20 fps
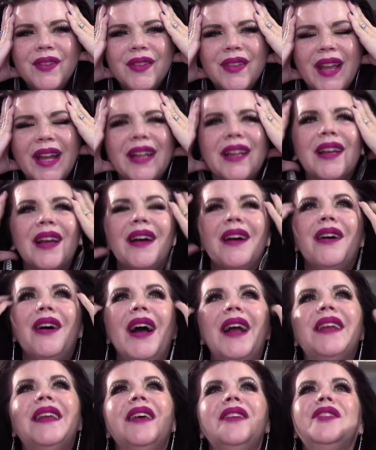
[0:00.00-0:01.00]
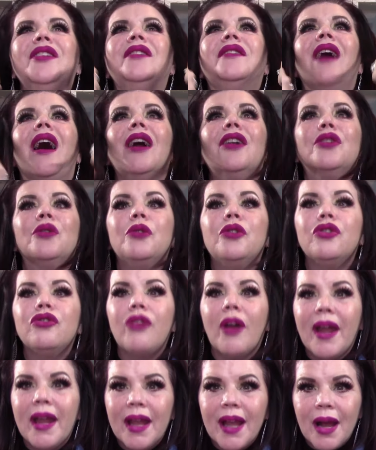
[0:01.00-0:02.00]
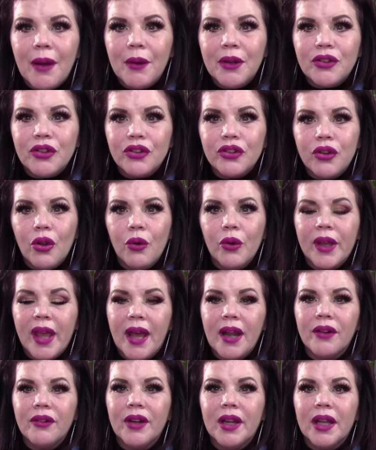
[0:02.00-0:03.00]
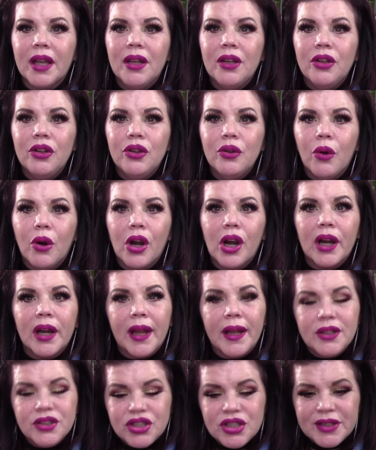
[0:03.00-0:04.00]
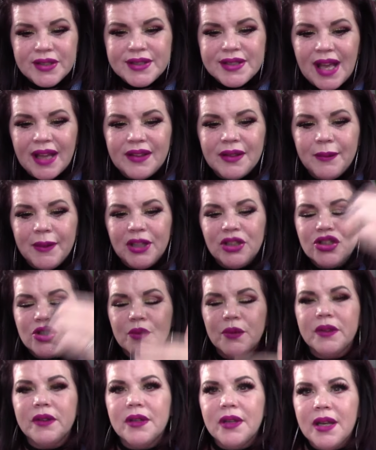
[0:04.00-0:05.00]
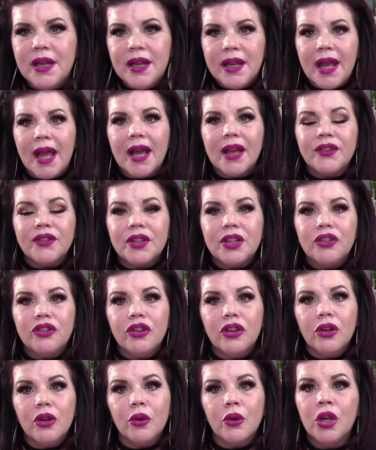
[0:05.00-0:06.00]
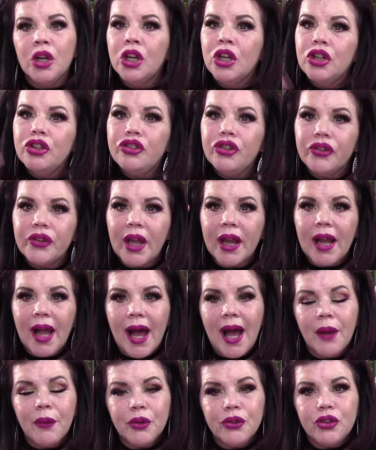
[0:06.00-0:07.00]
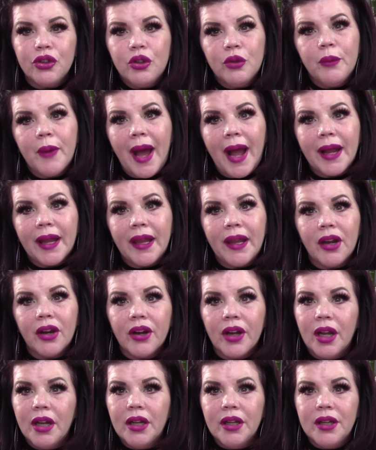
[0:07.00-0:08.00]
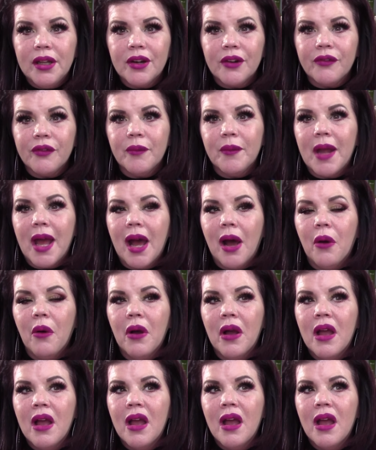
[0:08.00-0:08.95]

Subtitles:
I guess the doctor was right. I went to Sloan Kettering in New York, and she said to me, and she was nasty too. She's like, I will see you back here in a year from now.